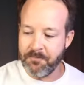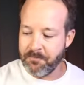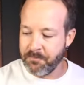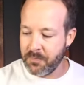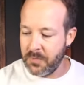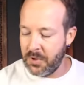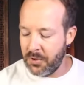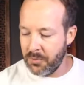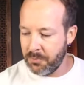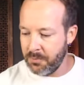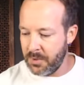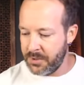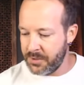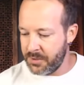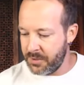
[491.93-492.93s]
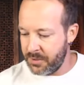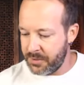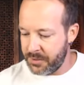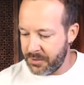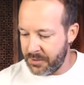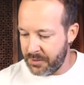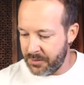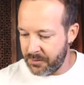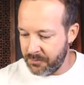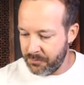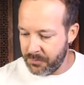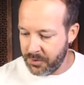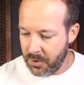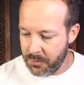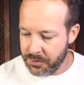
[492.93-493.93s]
It's
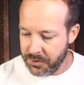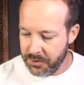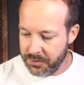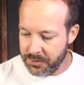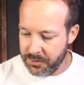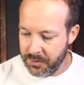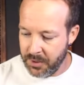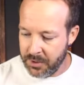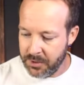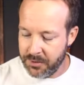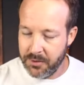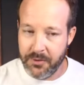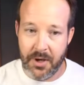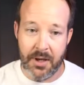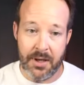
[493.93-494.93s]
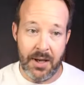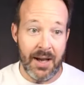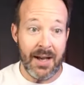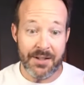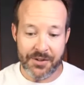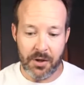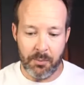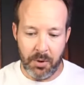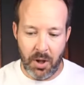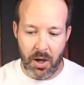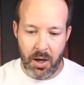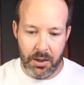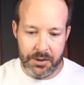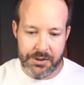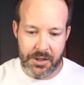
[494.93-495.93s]
always good to do that, as our
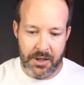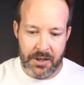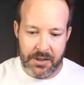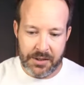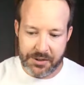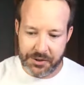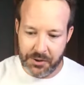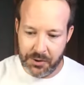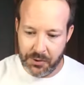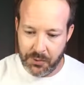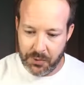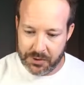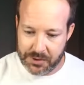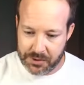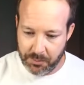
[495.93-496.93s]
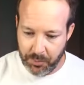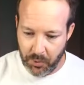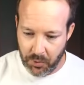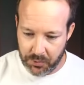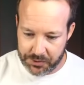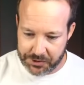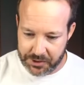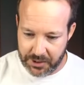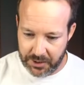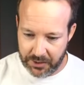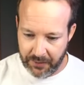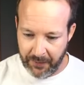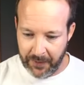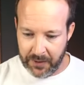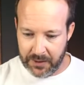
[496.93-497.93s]
blogs. So what's the poll saying?
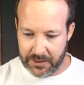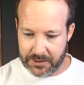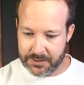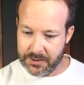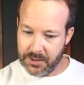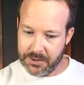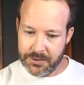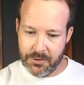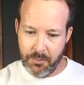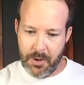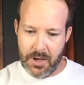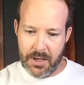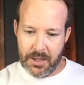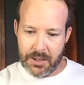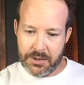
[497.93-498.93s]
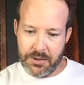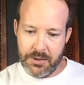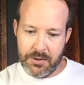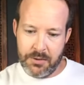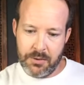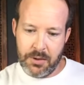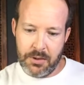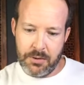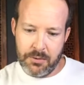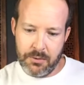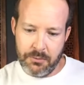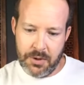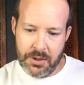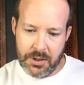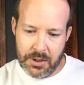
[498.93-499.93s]
Not too bad, actually. Do you
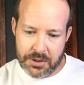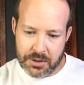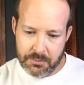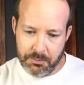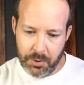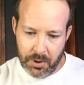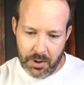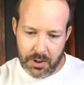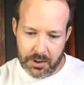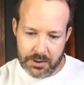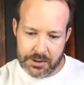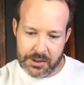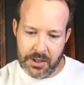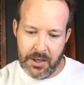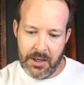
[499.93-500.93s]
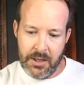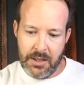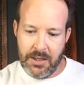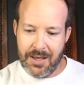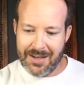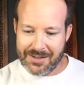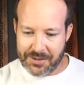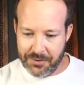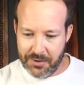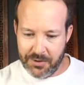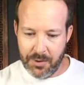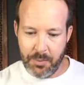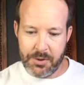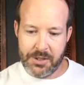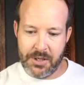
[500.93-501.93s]
read kitchen blogs? Yes,
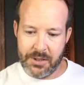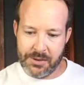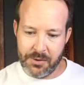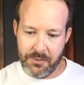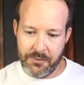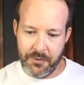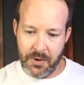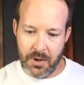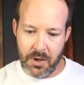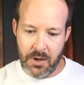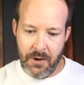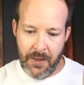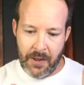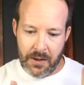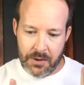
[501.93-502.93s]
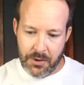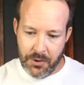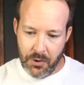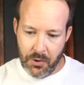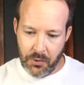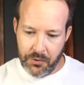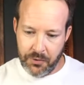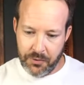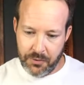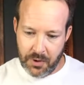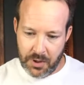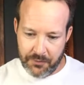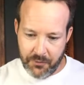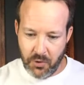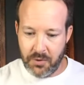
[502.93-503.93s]
32% so far. No,
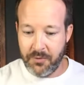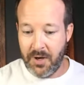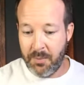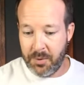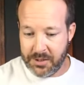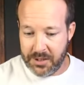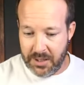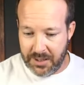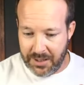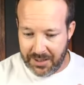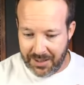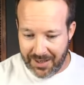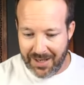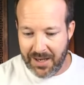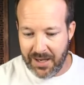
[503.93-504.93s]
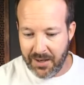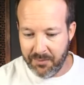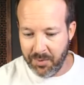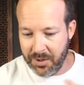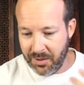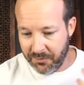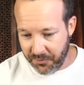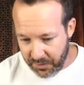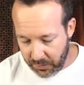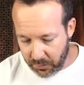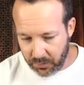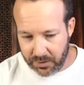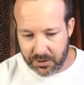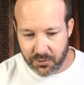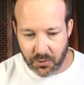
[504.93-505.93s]
45%. And I have, but not
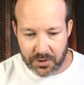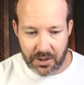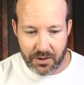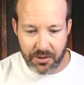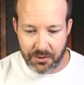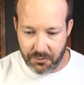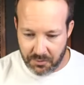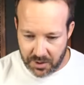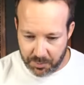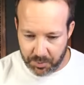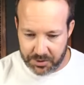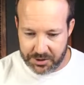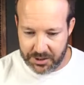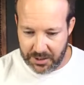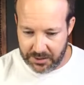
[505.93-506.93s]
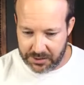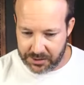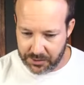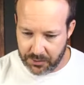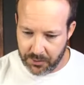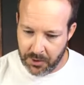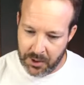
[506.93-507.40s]
frequently, 23%. So